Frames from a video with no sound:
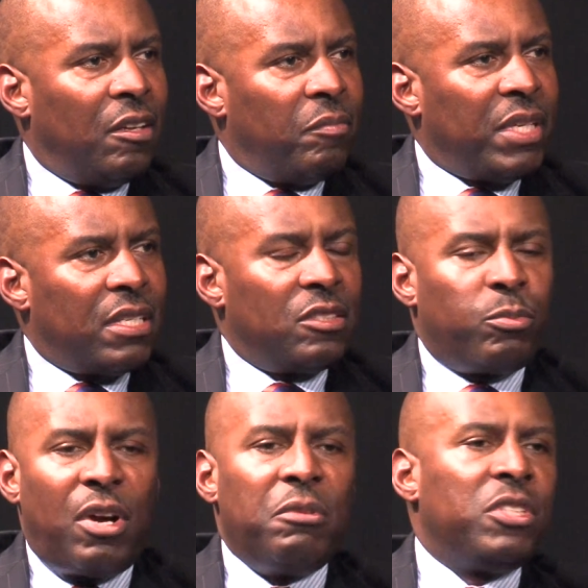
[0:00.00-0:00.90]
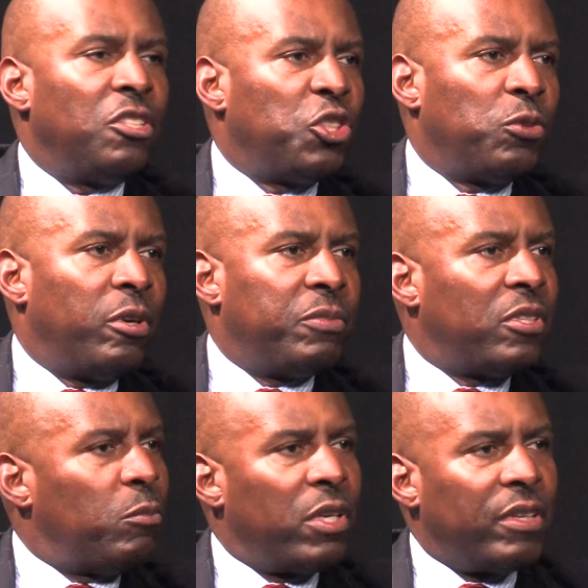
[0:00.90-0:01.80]
because the problem is going to show up
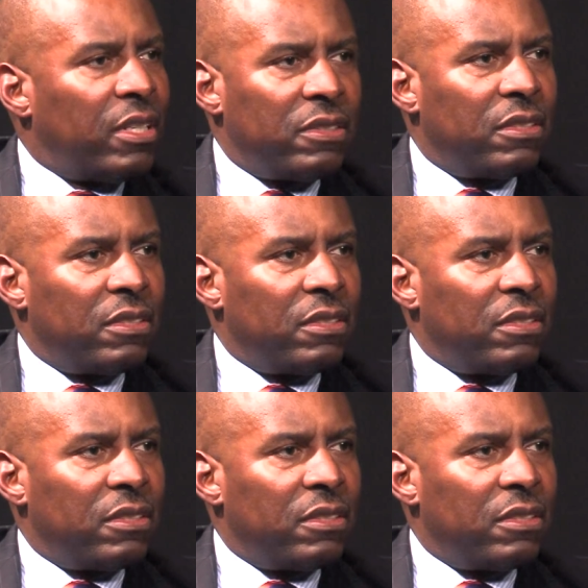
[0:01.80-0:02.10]
somewhere else.